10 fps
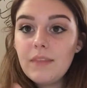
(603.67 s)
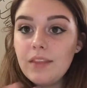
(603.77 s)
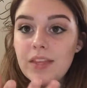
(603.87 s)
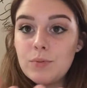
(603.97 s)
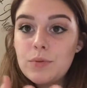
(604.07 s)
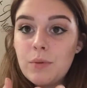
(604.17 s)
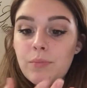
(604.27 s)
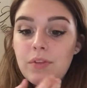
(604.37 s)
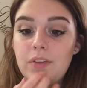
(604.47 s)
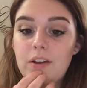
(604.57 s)
This was
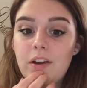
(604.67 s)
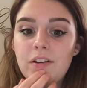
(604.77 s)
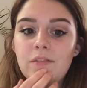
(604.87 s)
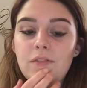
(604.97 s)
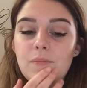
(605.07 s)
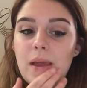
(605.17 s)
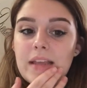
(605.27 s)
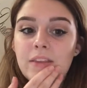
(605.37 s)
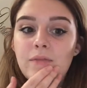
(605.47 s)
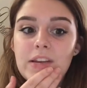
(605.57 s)
something that kind of
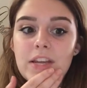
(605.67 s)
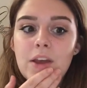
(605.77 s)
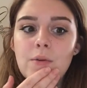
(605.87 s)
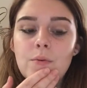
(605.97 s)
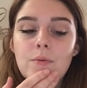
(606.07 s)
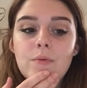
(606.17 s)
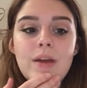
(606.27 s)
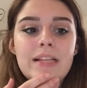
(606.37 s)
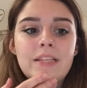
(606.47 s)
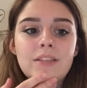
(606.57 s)
made the video
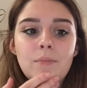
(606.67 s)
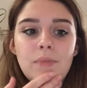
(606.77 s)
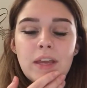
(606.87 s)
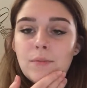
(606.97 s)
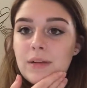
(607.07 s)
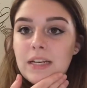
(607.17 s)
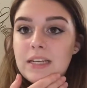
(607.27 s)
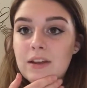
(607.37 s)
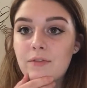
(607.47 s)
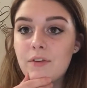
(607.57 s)
into something completely
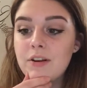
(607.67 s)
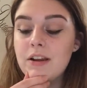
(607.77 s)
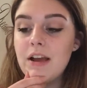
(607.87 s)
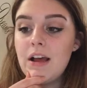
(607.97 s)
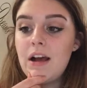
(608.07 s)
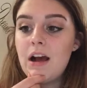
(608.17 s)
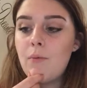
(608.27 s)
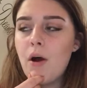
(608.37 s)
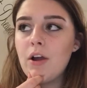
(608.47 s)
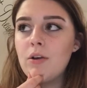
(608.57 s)
different.
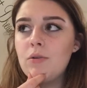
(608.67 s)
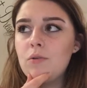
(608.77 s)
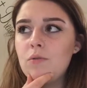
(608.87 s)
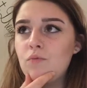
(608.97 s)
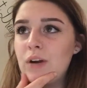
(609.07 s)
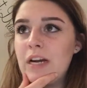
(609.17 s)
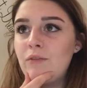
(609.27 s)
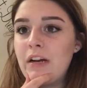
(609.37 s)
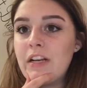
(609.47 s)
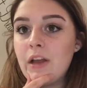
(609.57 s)
I
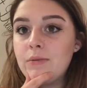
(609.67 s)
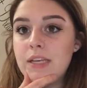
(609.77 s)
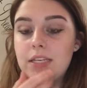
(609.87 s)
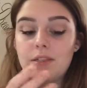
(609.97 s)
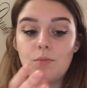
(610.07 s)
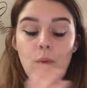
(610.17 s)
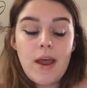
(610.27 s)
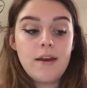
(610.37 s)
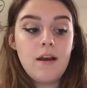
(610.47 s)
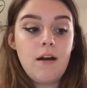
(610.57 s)
really noticed
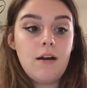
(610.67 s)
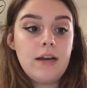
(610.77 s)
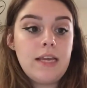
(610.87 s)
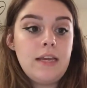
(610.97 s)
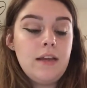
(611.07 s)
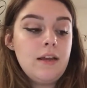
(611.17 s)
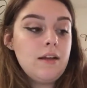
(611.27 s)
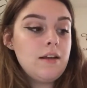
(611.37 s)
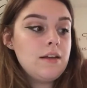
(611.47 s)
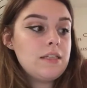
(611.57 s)
when I
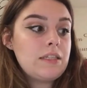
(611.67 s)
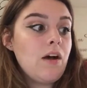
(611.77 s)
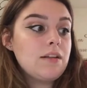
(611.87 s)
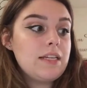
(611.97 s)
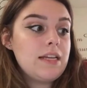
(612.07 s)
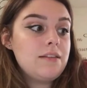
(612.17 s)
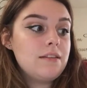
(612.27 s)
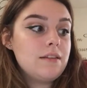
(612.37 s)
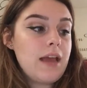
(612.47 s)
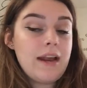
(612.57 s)
started
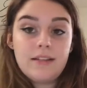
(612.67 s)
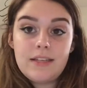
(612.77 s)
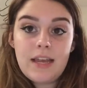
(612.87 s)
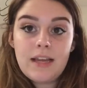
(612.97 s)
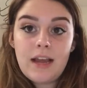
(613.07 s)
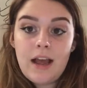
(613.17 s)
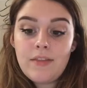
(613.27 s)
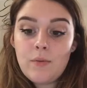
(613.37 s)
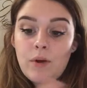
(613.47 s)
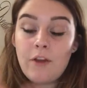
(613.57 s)
editing,
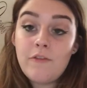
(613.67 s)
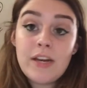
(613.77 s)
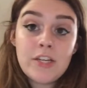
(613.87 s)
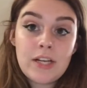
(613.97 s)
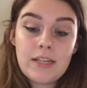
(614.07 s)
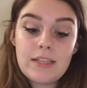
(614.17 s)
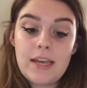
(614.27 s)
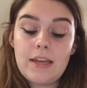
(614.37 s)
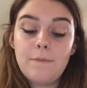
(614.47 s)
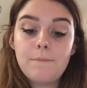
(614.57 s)
and then when I finished
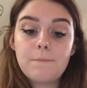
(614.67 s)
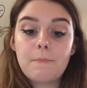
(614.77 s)
editing,